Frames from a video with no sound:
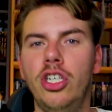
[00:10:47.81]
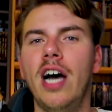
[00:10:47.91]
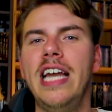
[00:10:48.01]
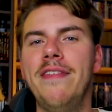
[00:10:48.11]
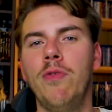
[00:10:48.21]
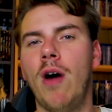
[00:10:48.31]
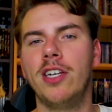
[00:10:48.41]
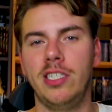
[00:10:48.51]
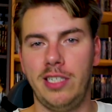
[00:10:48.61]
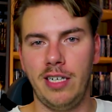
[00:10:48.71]
John David
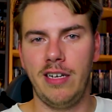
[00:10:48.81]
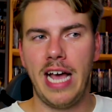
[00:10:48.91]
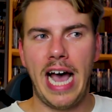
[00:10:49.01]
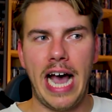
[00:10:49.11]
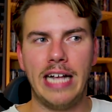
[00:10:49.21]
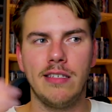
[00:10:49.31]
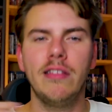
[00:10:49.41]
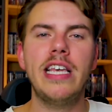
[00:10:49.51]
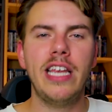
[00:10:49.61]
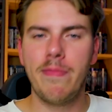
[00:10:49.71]
Washington has
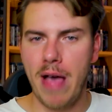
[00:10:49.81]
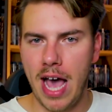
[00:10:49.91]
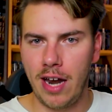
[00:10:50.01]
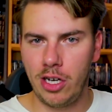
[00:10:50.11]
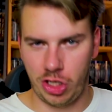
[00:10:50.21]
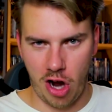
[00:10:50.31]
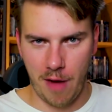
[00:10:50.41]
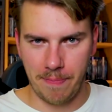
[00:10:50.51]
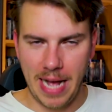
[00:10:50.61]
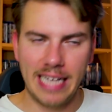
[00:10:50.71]
leading man
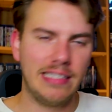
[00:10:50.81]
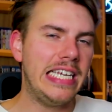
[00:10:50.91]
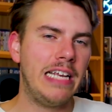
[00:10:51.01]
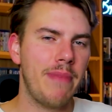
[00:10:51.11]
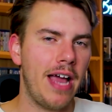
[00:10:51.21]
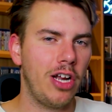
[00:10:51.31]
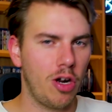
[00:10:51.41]
charm, has leading man